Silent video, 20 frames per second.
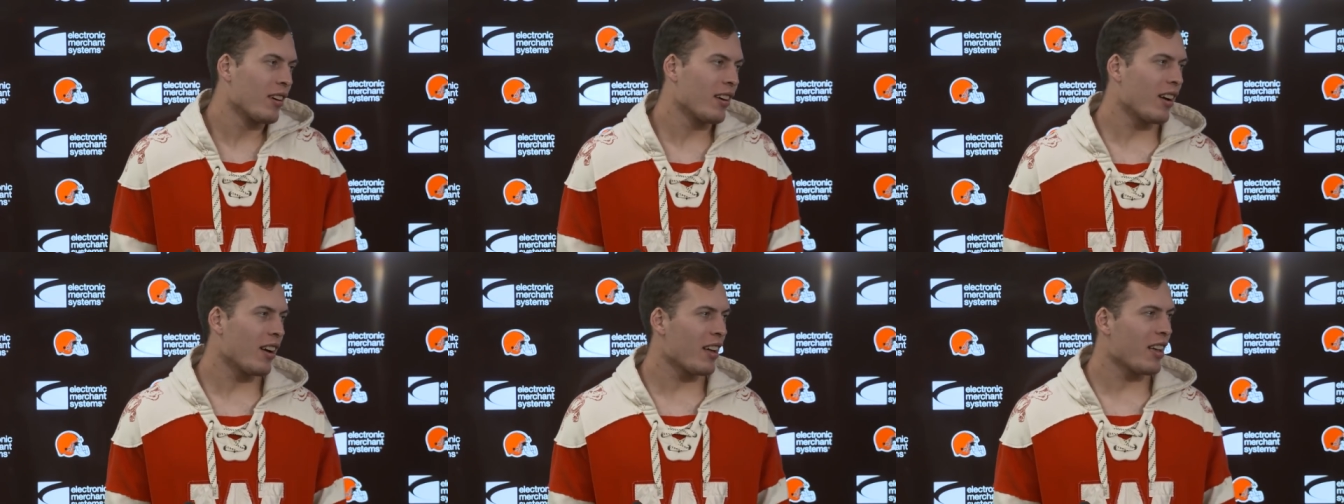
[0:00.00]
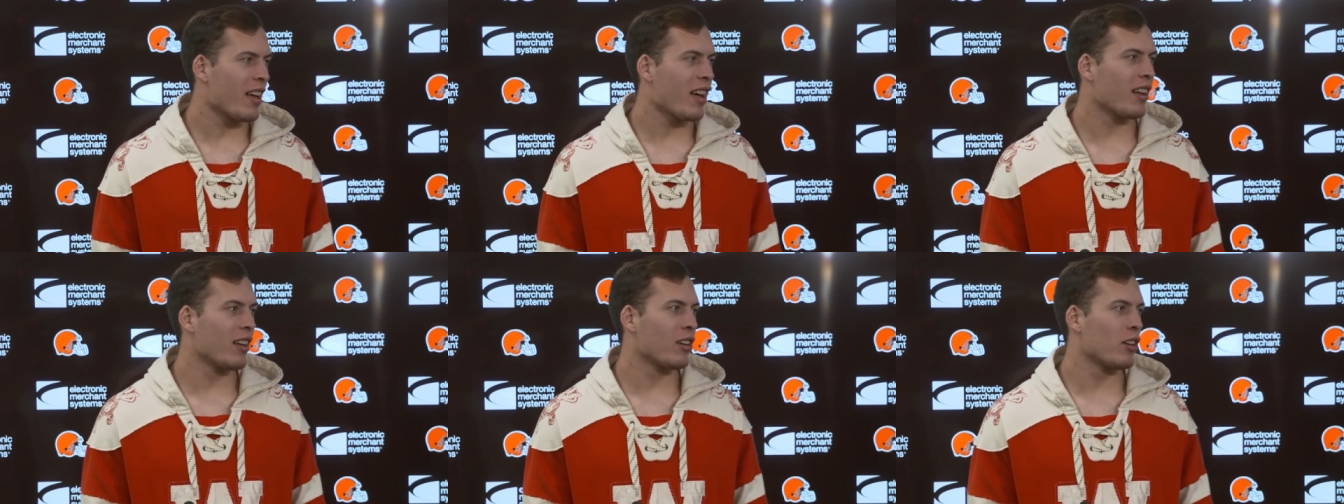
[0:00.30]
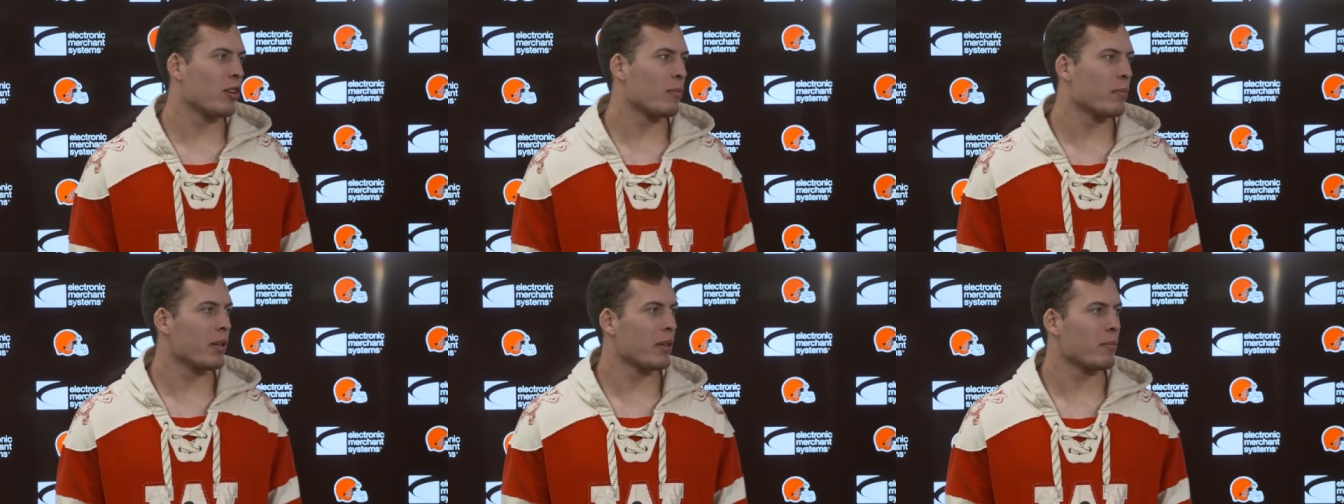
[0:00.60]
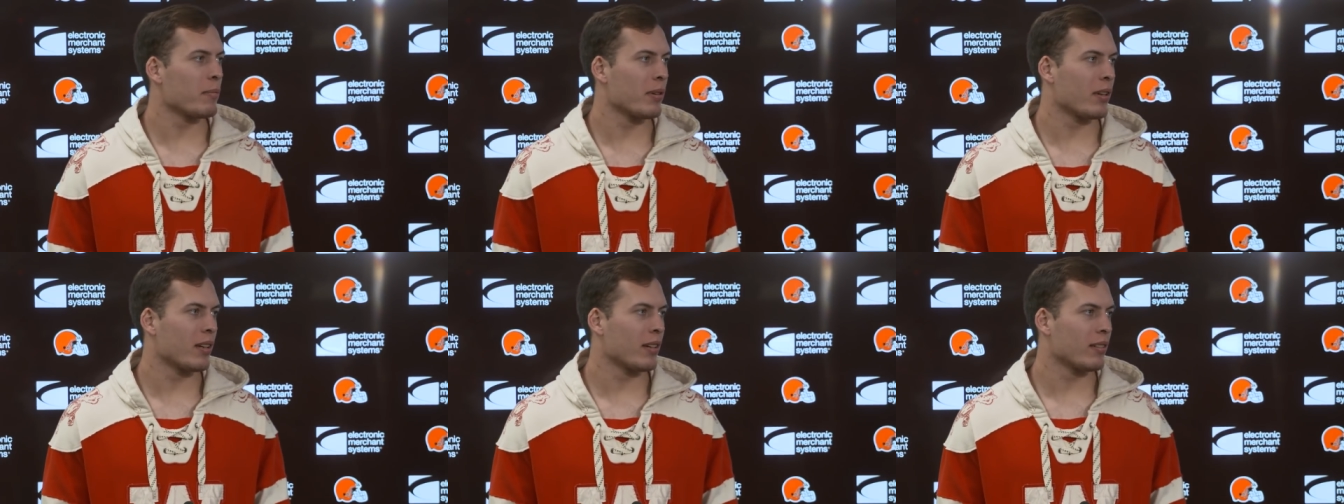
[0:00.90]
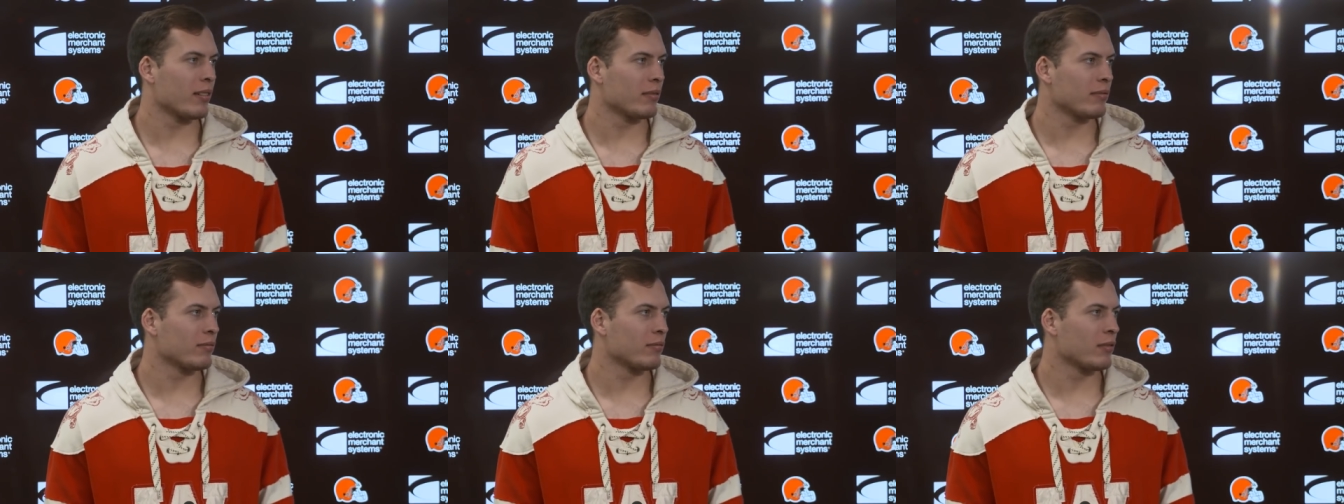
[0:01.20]
Oh, yeah, a little bit, but
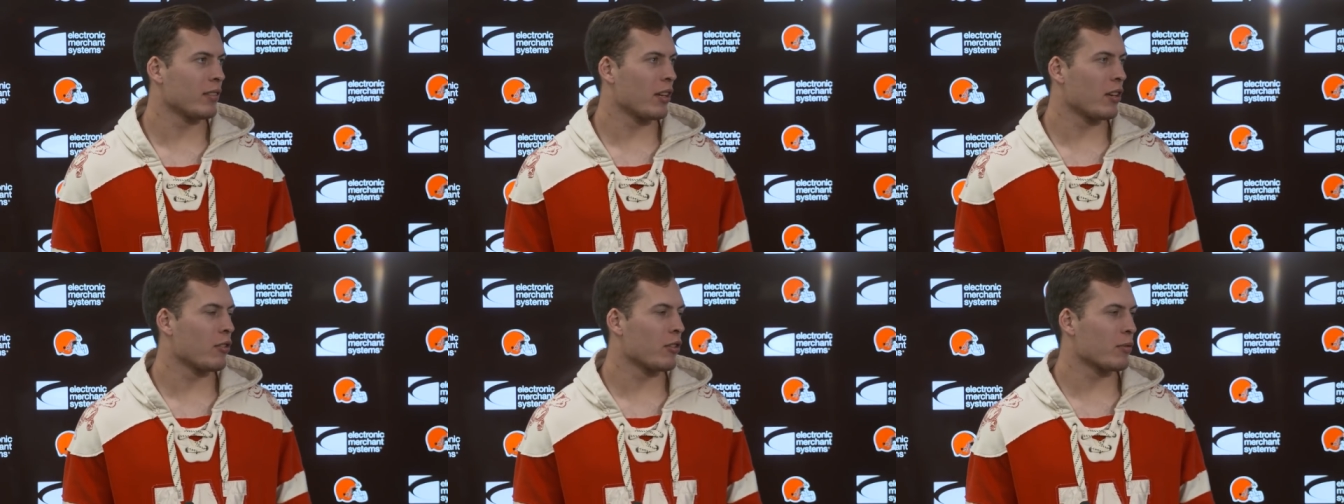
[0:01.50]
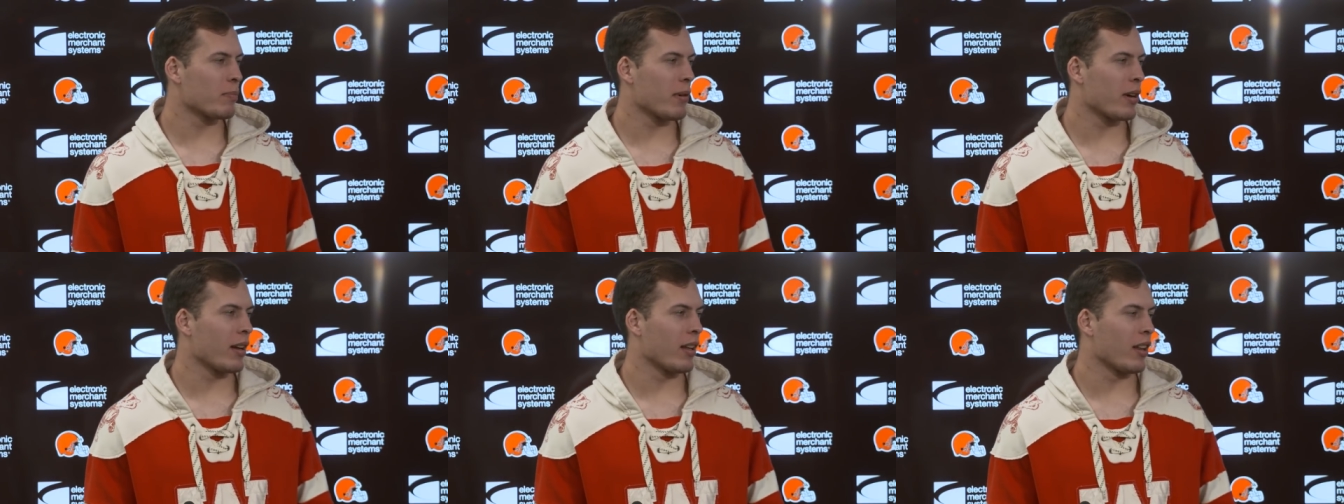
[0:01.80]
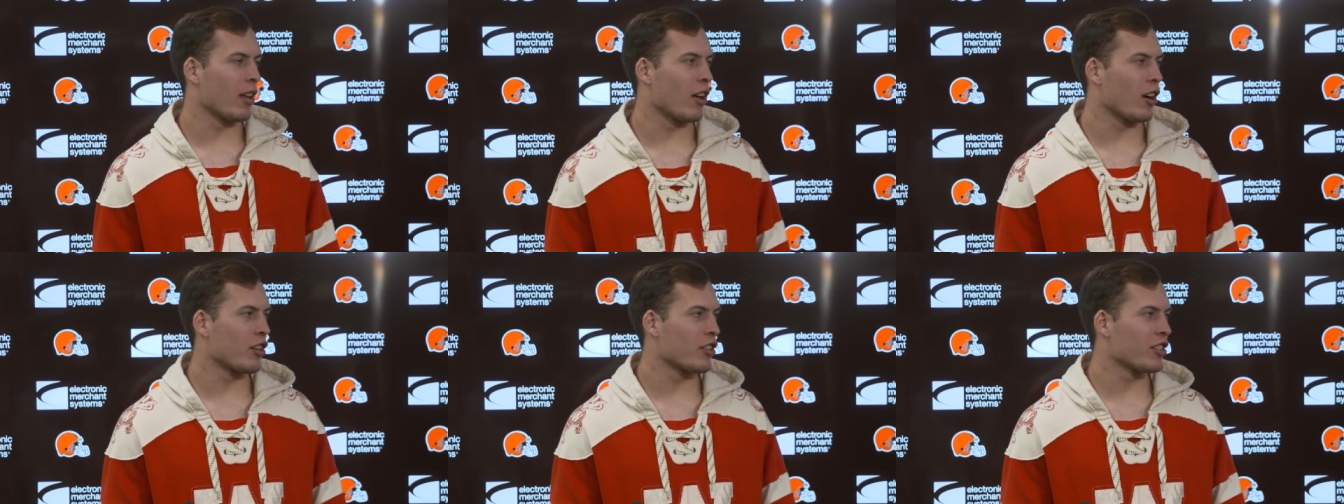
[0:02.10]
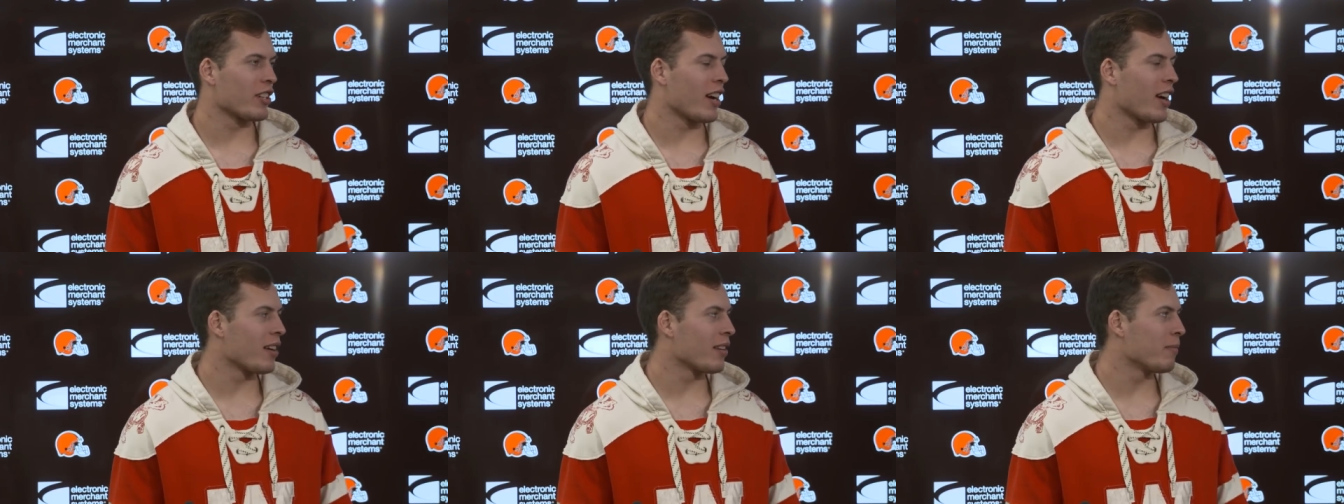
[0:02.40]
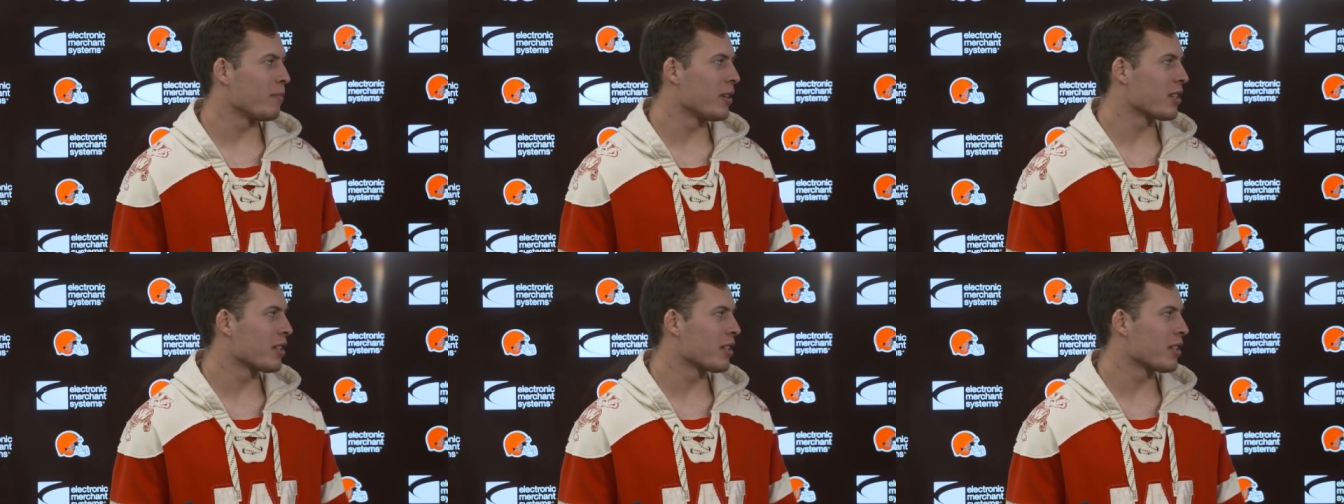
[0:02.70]
I knew it was probably a long shot,